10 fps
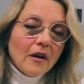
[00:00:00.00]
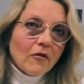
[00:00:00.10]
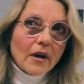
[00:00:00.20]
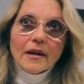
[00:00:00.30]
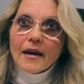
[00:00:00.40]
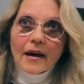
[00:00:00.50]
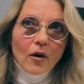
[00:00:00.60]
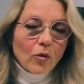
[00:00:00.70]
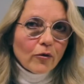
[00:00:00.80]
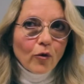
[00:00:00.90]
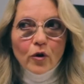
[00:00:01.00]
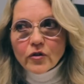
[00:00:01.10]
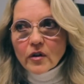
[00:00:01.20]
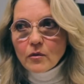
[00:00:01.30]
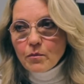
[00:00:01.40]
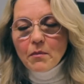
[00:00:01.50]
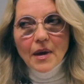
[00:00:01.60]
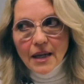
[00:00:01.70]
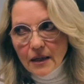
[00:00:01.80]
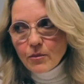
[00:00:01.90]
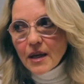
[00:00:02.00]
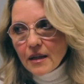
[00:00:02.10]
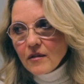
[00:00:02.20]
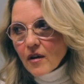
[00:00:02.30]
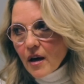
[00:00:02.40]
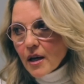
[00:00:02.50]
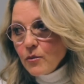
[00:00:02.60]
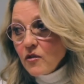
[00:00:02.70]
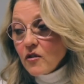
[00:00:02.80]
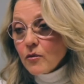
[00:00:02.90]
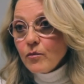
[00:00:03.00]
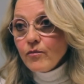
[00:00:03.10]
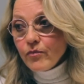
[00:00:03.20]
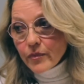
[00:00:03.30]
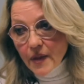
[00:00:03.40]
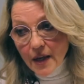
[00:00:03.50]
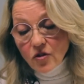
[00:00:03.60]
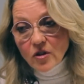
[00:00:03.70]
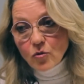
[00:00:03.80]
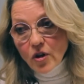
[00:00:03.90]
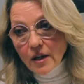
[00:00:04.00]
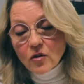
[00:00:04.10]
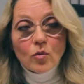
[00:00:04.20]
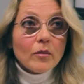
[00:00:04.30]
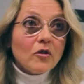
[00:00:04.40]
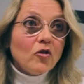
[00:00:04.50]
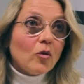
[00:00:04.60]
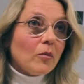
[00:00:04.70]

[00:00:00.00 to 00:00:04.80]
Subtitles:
Right now, we're forced many, many times to then subject a woman to a